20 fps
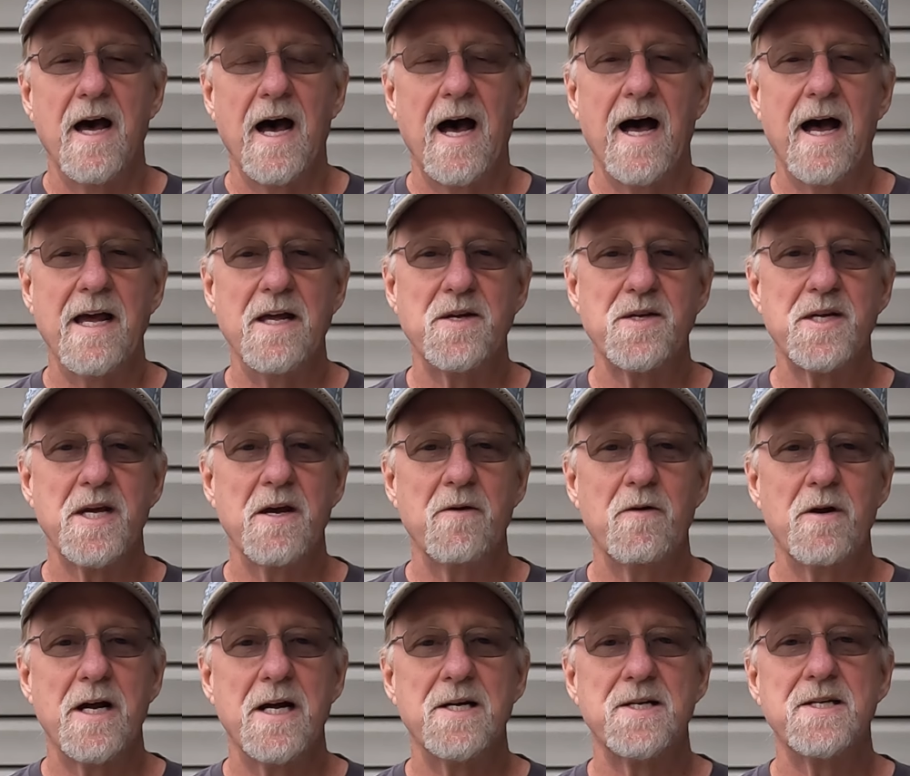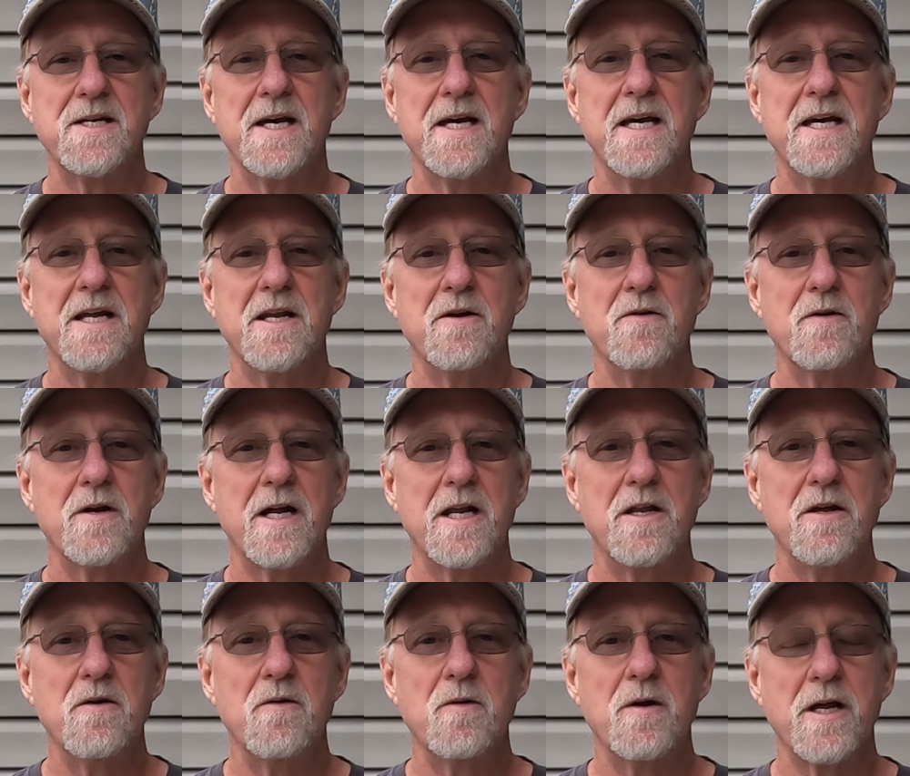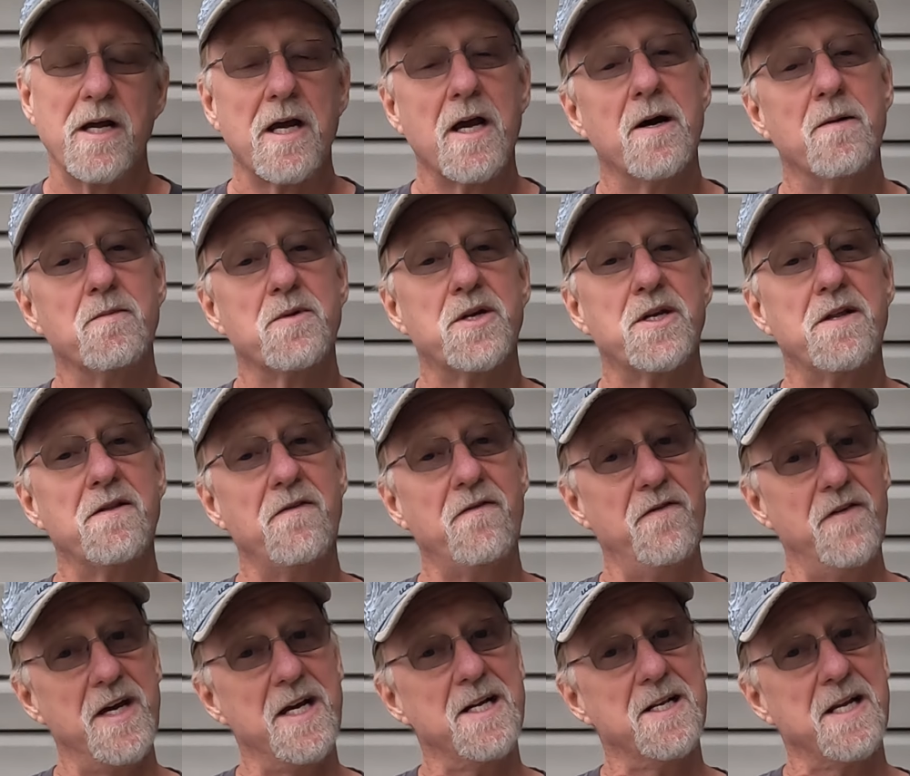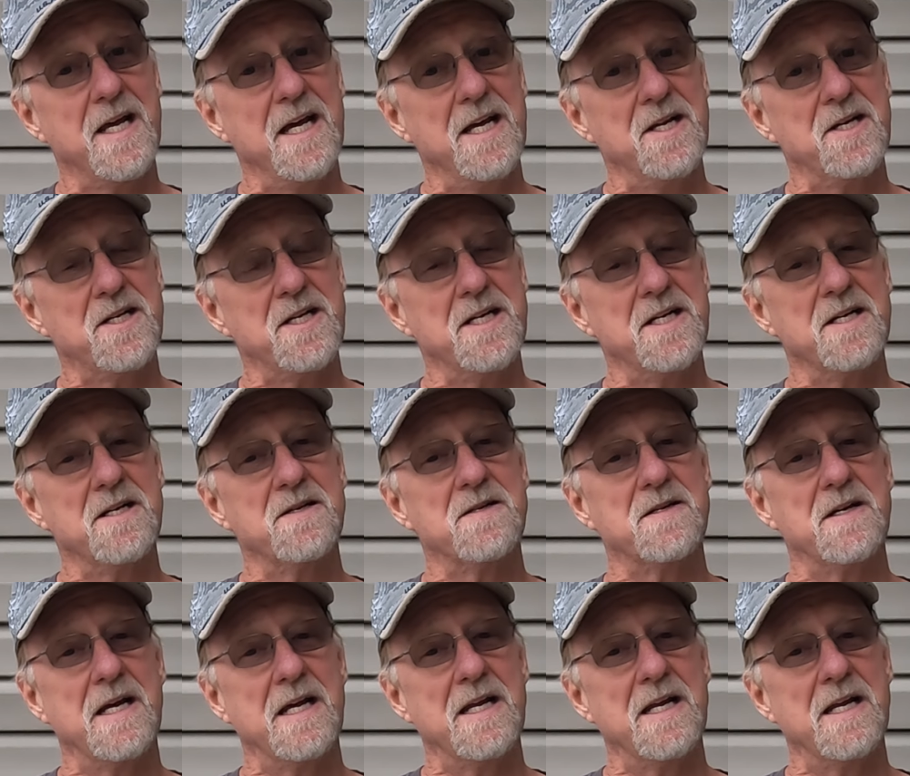I say what I say and do what I do when it comes to the fig tastings